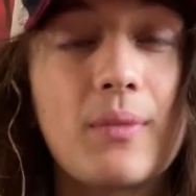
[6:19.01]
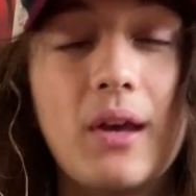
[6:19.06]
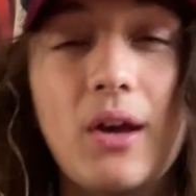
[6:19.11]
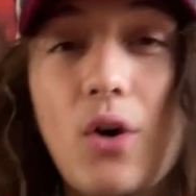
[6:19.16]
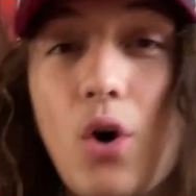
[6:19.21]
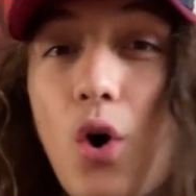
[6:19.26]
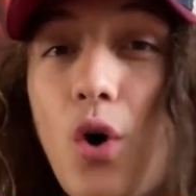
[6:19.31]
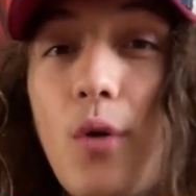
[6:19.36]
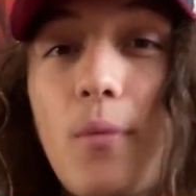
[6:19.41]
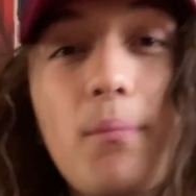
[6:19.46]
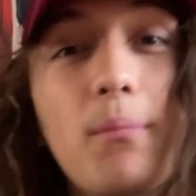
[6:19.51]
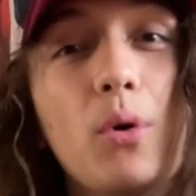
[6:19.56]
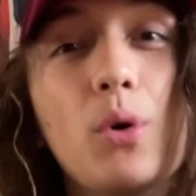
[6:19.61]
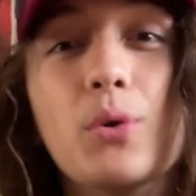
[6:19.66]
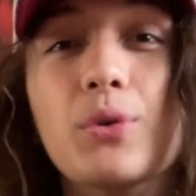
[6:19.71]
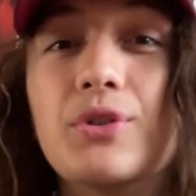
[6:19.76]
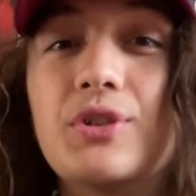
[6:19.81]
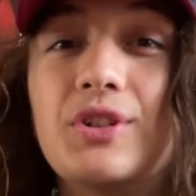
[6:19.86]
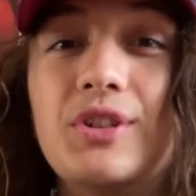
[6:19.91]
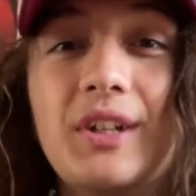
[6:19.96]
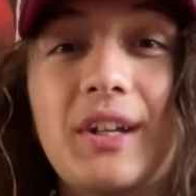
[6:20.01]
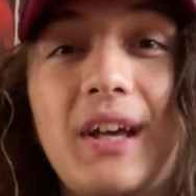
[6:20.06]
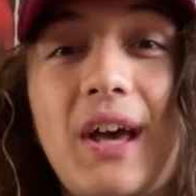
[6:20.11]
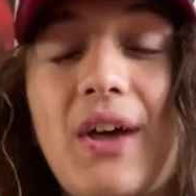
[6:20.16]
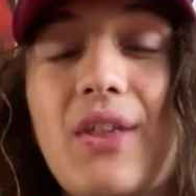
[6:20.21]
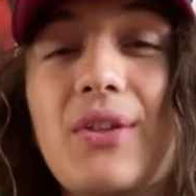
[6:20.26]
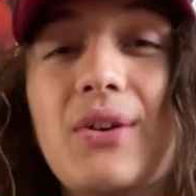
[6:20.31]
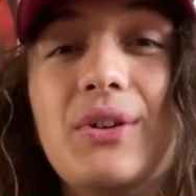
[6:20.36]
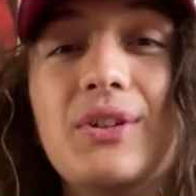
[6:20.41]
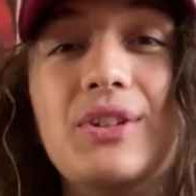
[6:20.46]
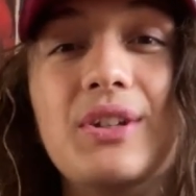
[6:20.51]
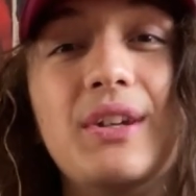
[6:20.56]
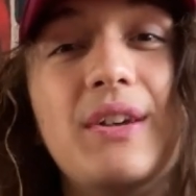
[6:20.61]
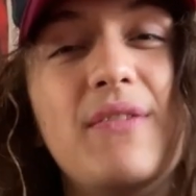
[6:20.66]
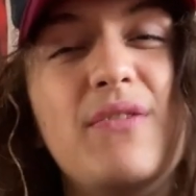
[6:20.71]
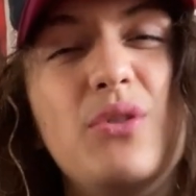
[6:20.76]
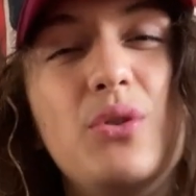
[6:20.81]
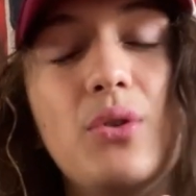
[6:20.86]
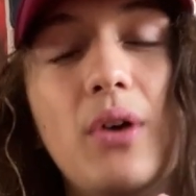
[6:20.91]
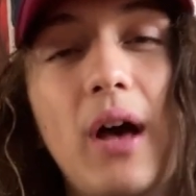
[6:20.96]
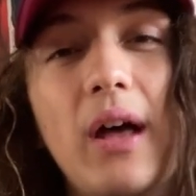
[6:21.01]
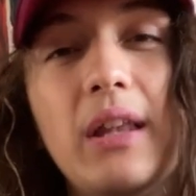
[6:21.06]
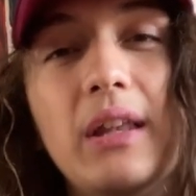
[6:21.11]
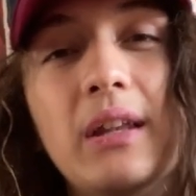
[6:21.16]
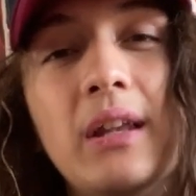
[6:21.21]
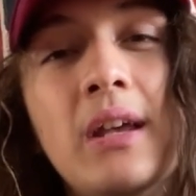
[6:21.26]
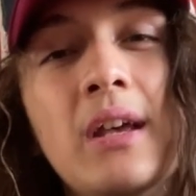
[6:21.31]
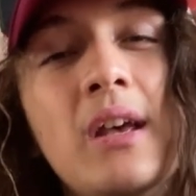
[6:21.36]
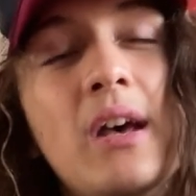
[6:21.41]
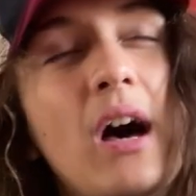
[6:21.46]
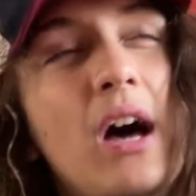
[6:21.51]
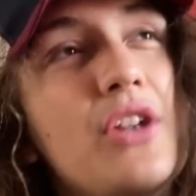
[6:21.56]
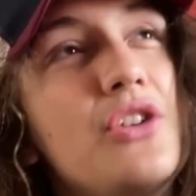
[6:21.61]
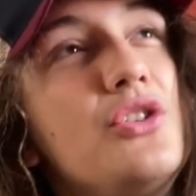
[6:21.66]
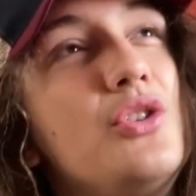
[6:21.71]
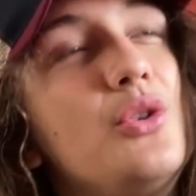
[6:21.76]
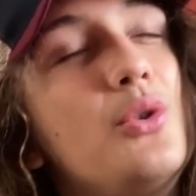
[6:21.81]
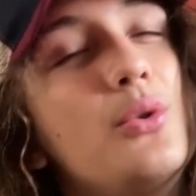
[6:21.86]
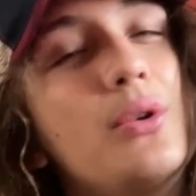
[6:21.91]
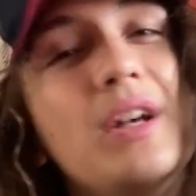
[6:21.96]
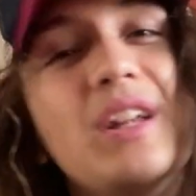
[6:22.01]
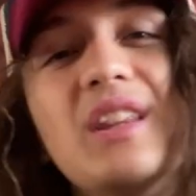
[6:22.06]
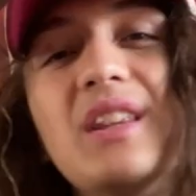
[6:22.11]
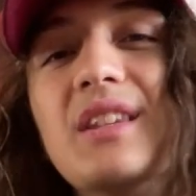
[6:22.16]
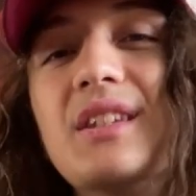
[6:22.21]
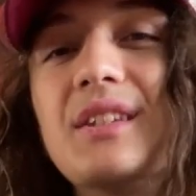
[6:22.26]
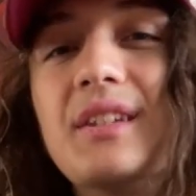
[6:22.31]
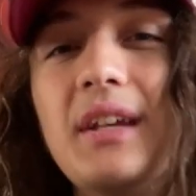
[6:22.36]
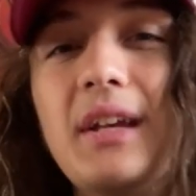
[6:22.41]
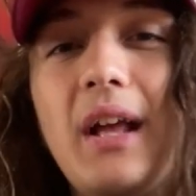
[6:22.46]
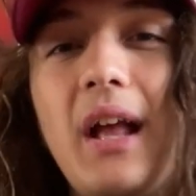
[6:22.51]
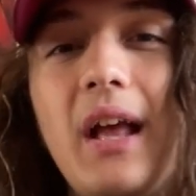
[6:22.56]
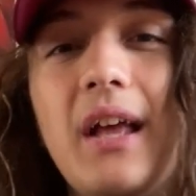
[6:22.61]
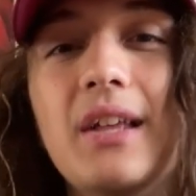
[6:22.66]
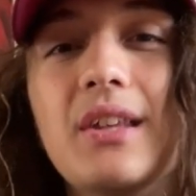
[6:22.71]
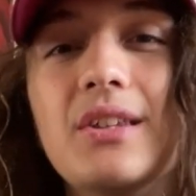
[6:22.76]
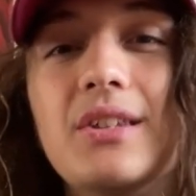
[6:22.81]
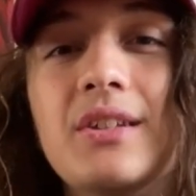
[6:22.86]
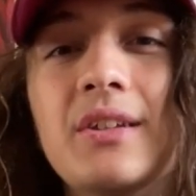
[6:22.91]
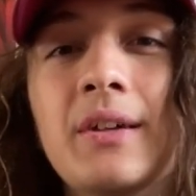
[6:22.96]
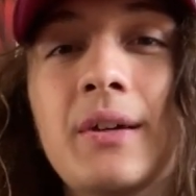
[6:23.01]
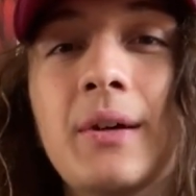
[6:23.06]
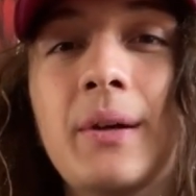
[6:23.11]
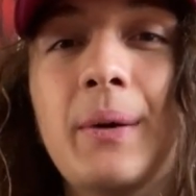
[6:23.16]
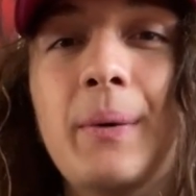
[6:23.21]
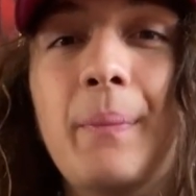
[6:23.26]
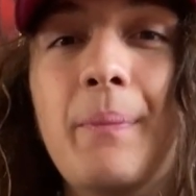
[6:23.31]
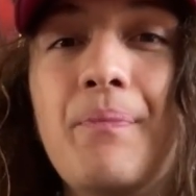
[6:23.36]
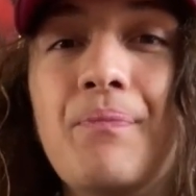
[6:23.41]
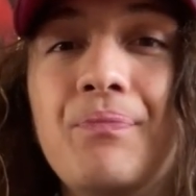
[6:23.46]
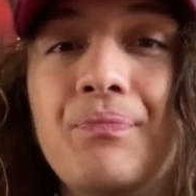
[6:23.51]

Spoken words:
it all molds together to give you a new insight into